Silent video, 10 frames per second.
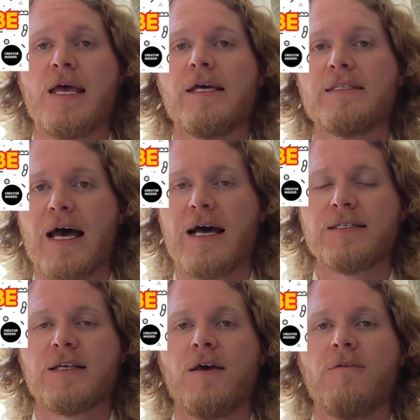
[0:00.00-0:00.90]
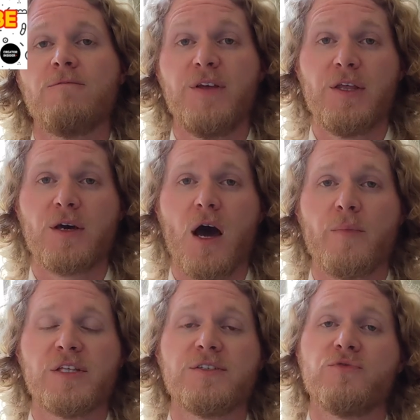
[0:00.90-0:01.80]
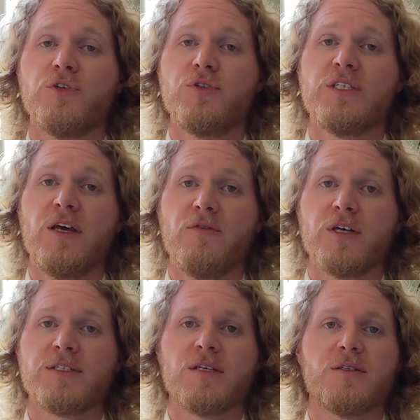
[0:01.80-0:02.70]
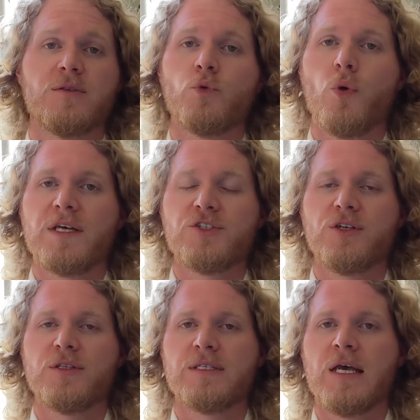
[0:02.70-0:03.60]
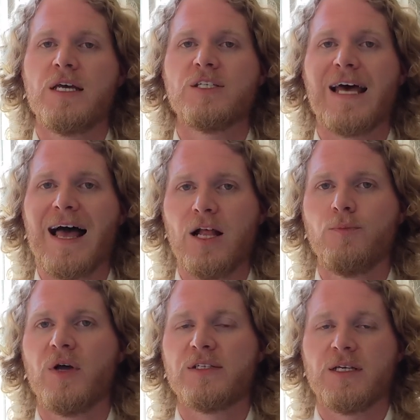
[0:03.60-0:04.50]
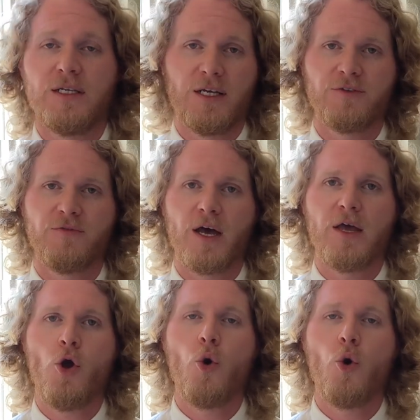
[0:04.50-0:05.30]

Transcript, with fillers: is ask via the comments for you to give us some questions to help us identify